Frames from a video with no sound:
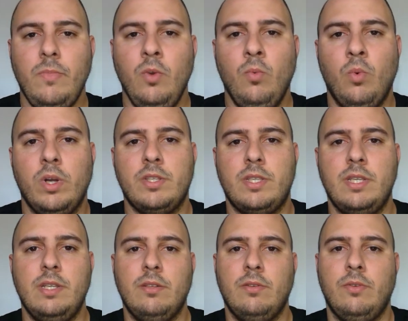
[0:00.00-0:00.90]
once
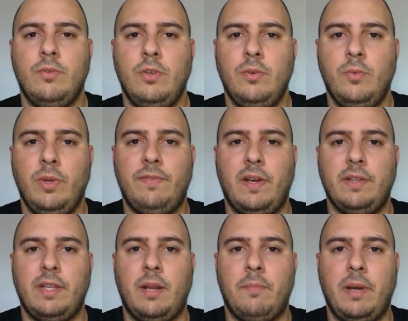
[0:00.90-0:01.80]
we
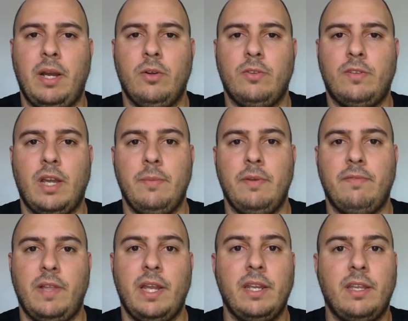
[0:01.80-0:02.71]
found out about Tommy
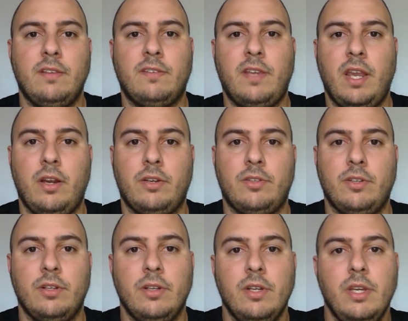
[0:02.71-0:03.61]
Flanagan's
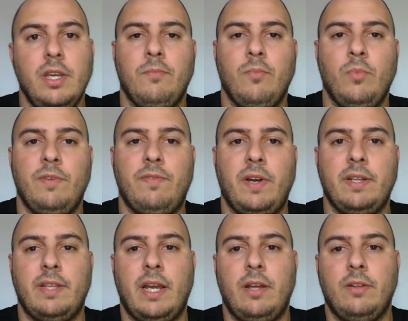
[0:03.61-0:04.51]
character, we
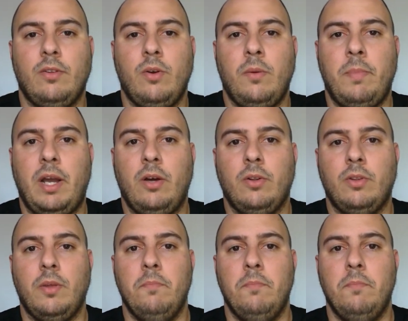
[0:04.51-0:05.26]
find out about the